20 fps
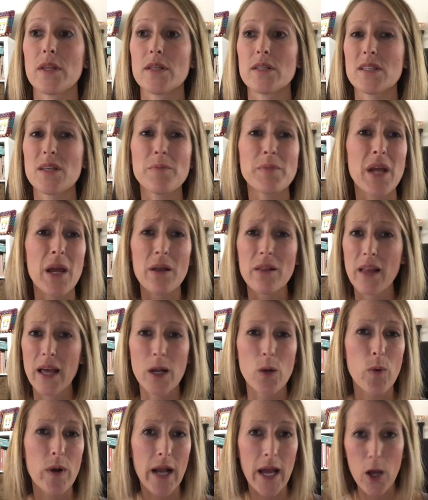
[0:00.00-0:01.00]
someday,
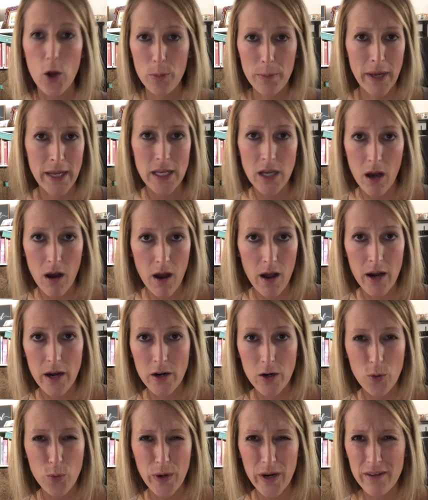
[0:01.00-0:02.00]
like when I own my yacht
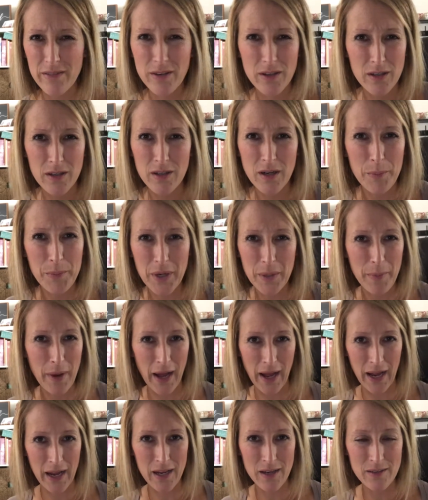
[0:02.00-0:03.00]
or whatever I'm gonna
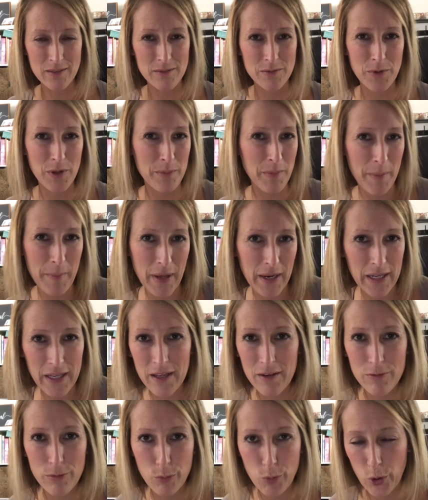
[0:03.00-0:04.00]
buy with my
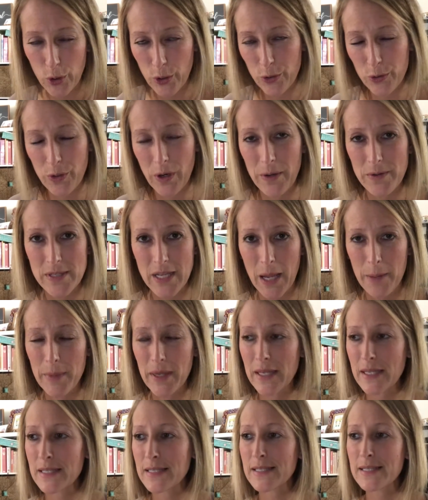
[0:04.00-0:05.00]
money from Royal Crown
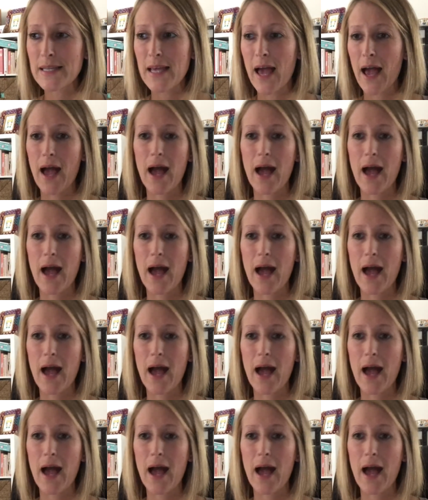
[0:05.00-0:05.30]
Diamonds,